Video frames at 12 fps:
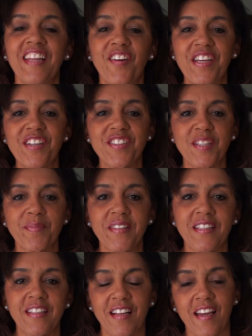Now, here's
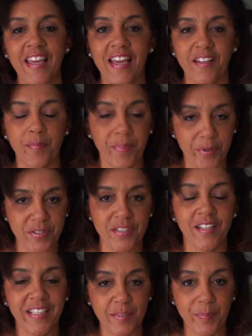something that I had a
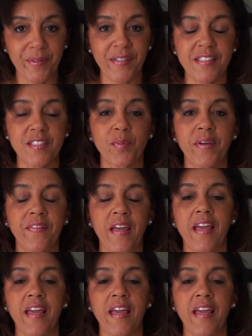personal experience with,